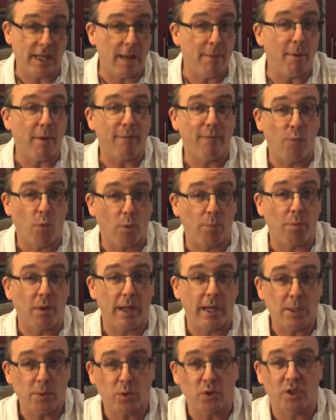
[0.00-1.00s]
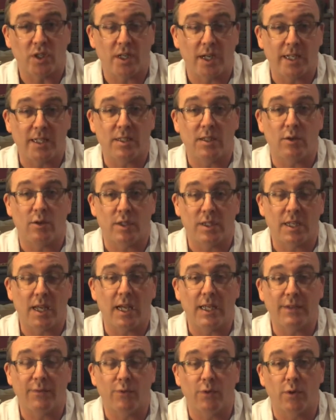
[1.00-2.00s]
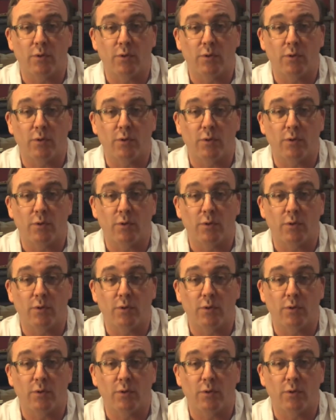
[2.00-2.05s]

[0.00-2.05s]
about 4 players, which is a nice sort of size for